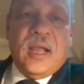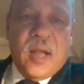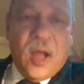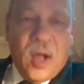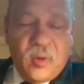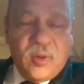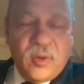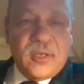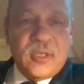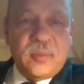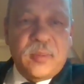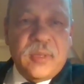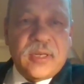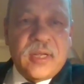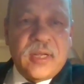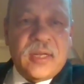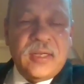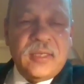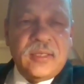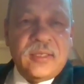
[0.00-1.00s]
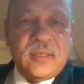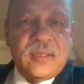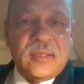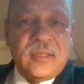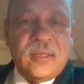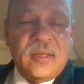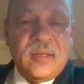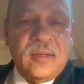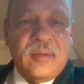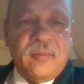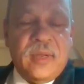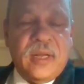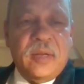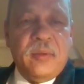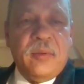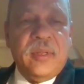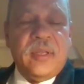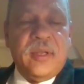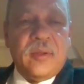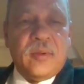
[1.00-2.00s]
And how it is being done is
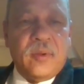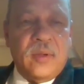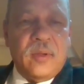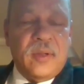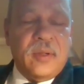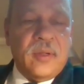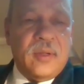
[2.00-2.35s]
whenever they